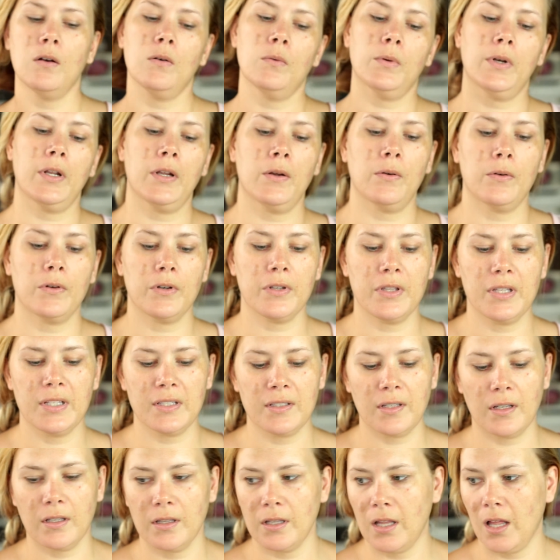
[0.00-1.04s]
When I ordered
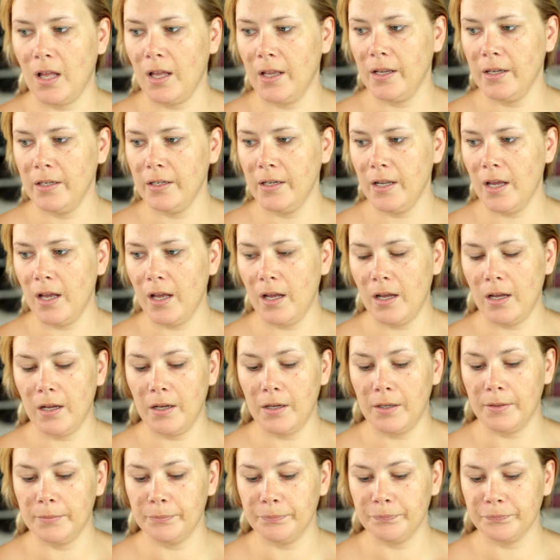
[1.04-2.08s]
this online,
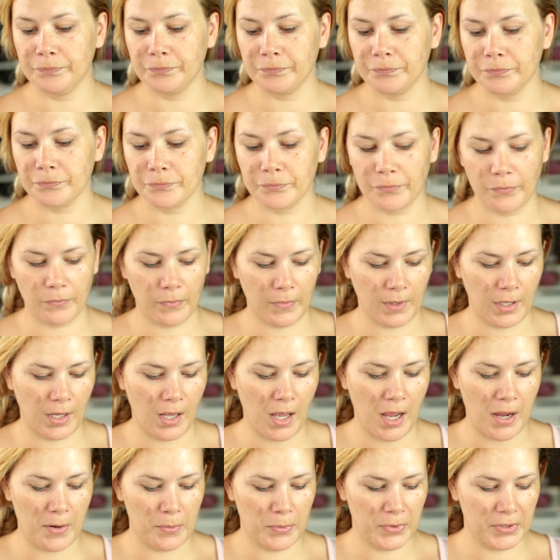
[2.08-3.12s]

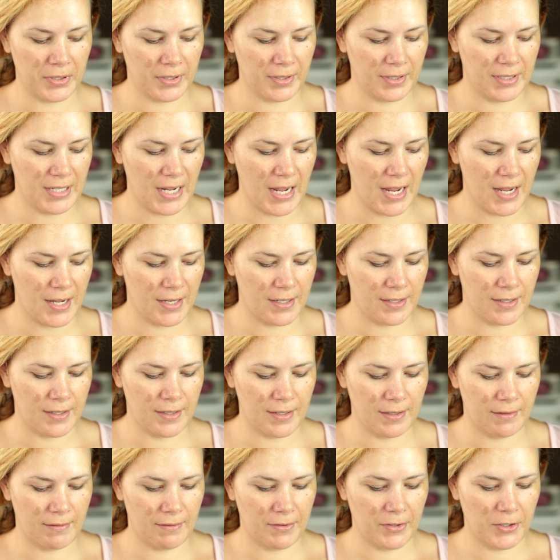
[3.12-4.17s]
I was
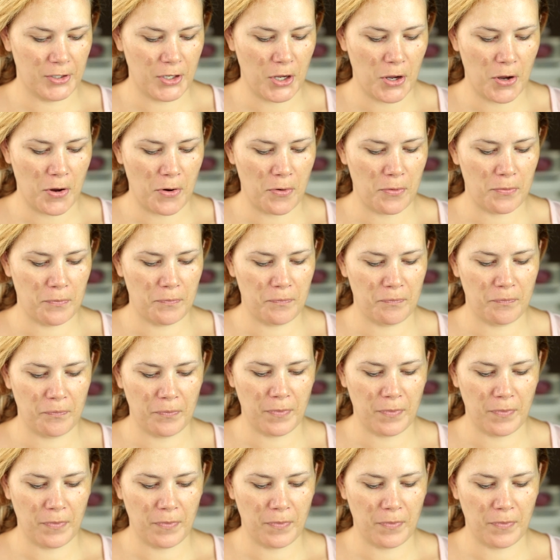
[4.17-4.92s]
tanned, so